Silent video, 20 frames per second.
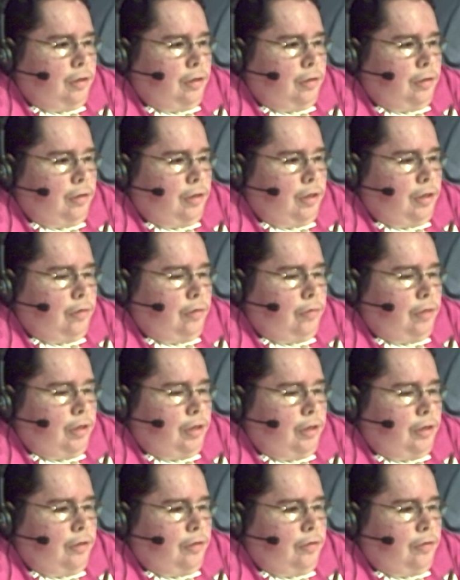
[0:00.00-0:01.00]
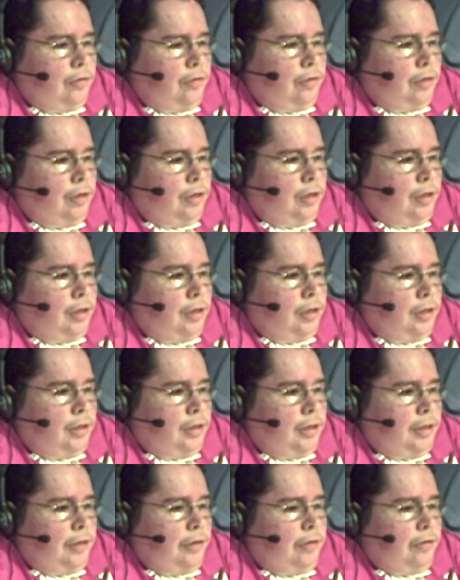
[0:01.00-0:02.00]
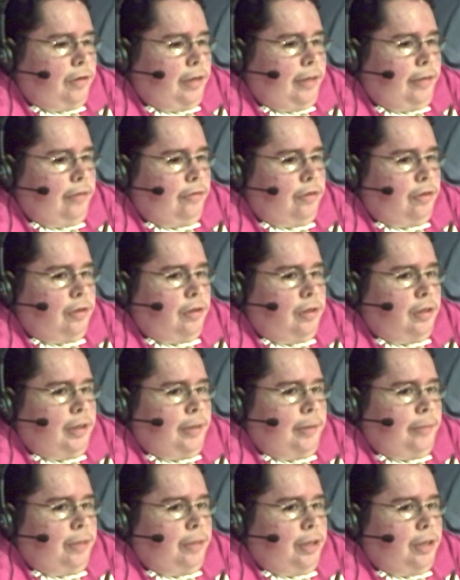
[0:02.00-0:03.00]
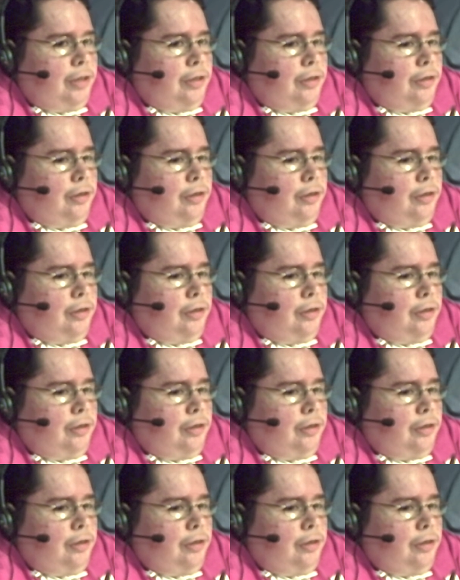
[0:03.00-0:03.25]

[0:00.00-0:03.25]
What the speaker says: in the ring, and laughs at Miz.